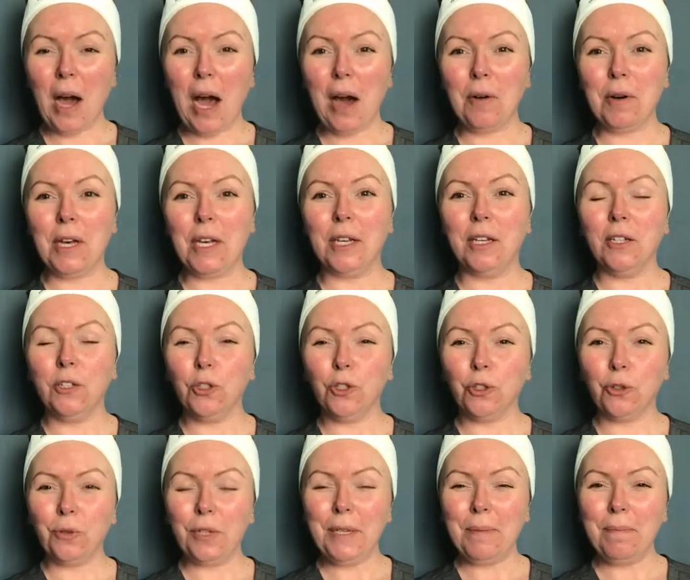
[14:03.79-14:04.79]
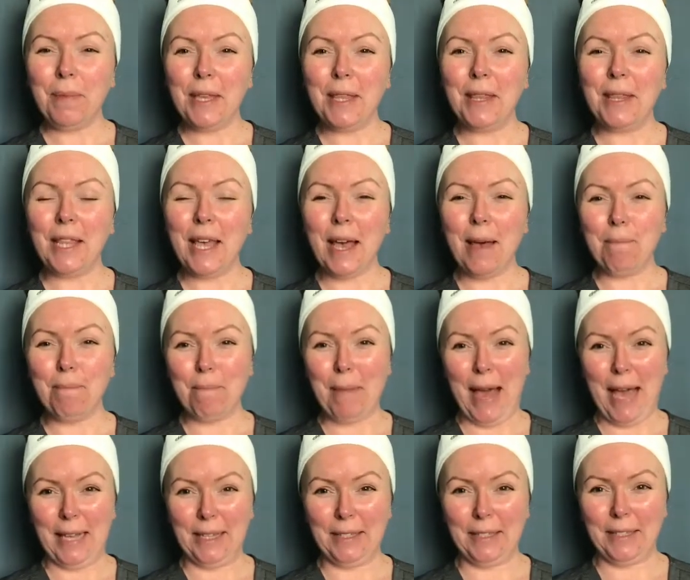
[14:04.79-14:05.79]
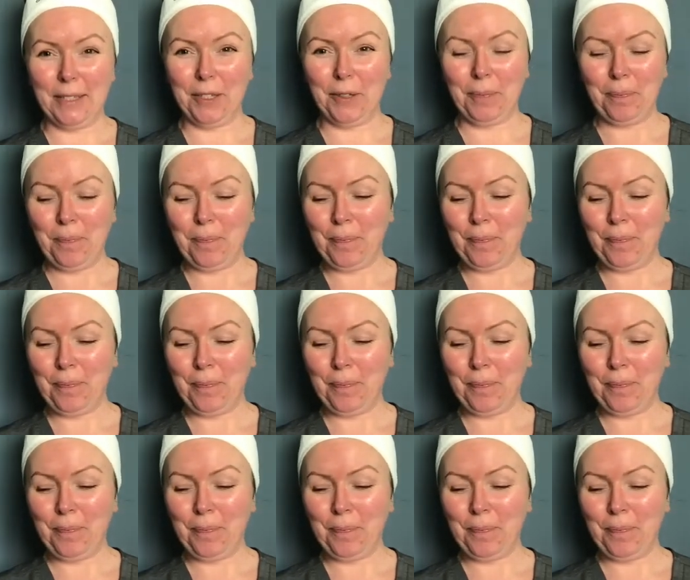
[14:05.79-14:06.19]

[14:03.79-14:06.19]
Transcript: our treatment mask.